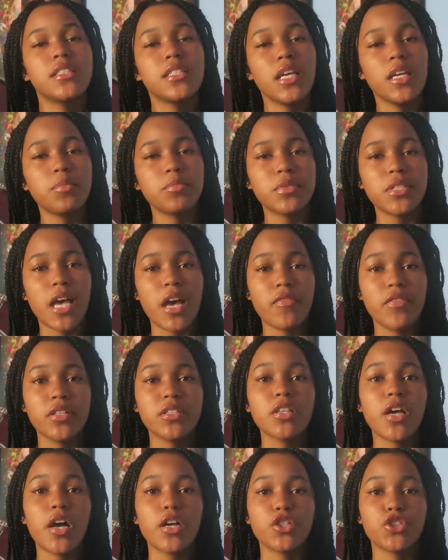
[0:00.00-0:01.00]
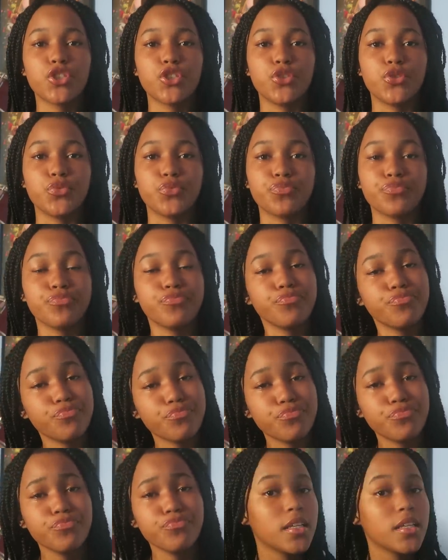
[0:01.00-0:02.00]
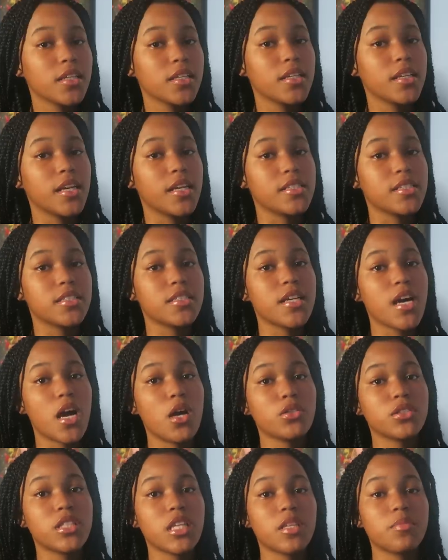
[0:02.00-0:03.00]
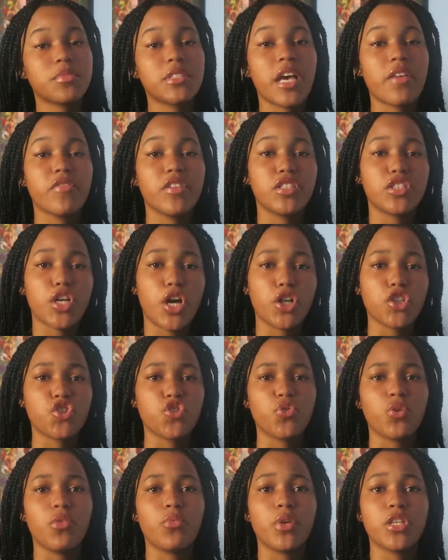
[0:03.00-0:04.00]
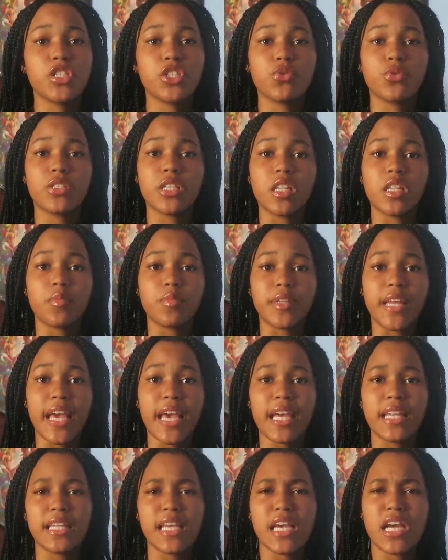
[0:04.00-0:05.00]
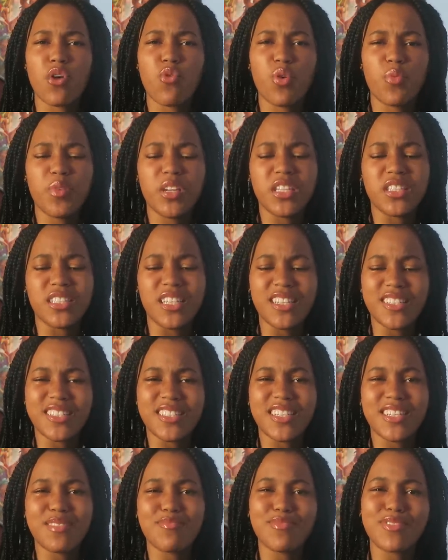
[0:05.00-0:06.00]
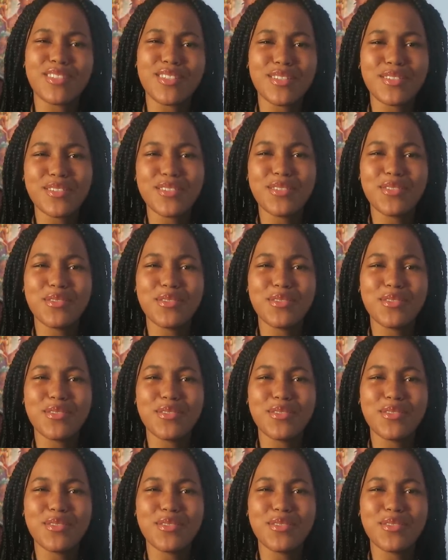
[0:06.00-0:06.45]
Tell them Taavi taught you. Yeah, just go and tell them Taavi taught you. And once you tell them that, they gonna want me to teach them too.